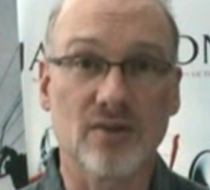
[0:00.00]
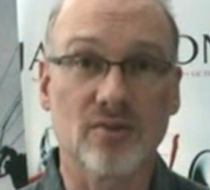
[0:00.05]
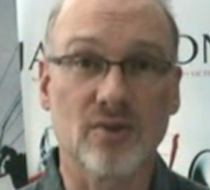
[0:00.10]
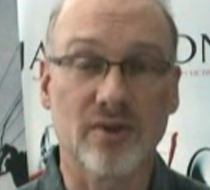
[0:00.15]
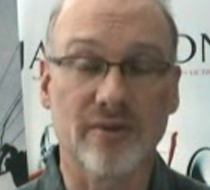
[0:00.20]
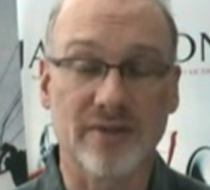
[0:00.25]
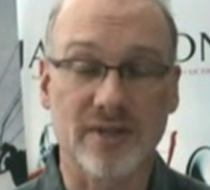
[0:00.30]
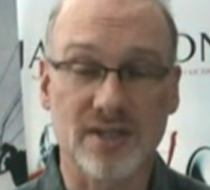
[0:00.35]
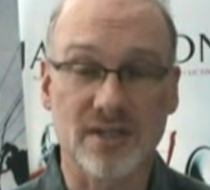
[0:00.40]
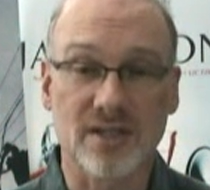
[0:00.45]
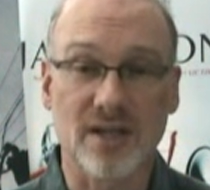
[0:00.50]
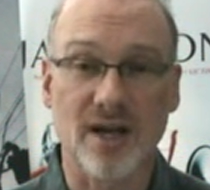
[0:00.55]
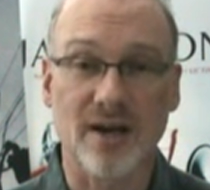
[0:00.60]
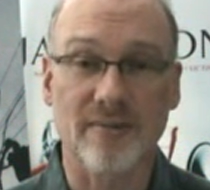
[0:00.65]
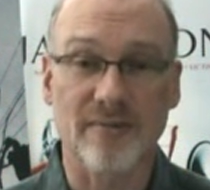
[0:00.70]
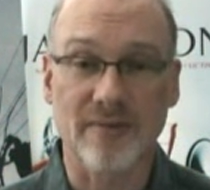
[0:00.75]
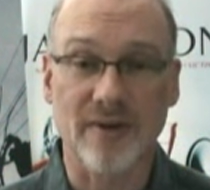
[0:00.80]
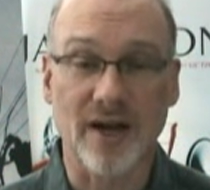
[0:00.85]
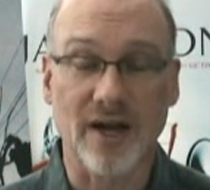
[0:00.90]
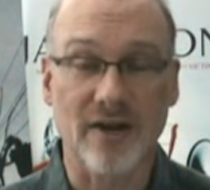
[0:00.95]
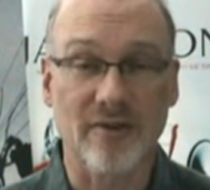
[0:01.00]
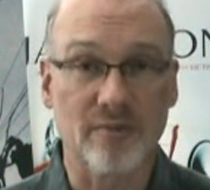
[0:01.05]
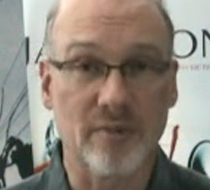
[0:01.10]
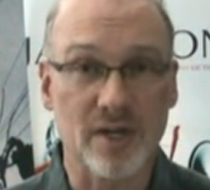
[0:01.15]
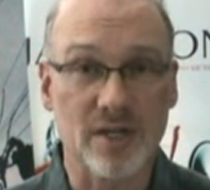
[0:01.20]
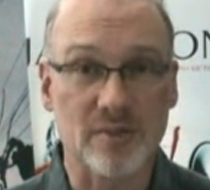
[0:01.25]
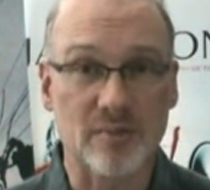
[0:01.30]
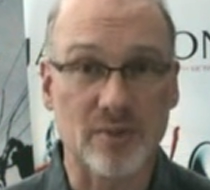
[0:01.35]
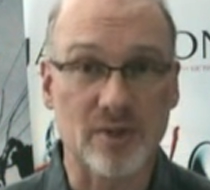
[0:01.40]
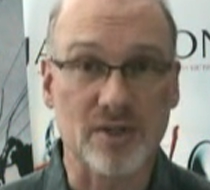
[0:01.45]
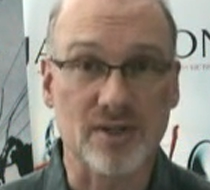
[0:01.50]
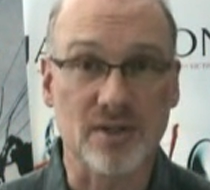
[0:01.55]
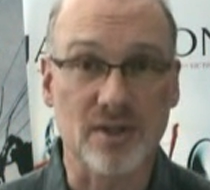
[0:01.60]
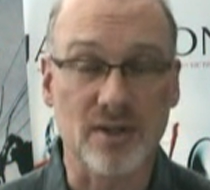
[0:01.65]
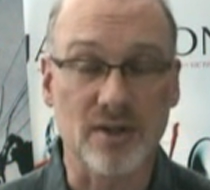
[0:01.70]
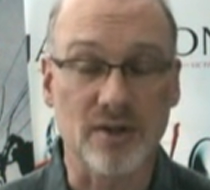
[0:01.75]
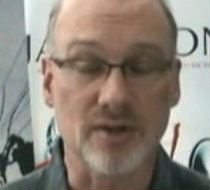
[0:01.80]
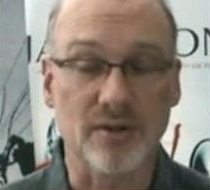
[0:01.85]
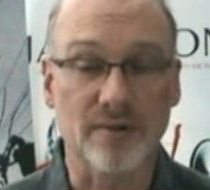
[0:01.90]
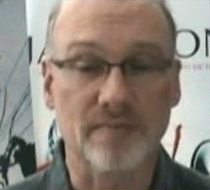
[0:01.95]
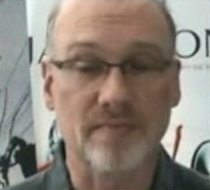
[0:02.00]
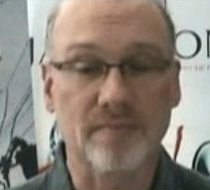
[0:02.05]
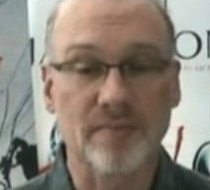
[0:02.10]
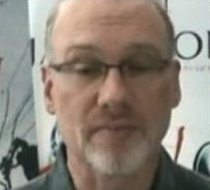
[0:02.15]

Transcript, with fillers: one of its top five best books of the year.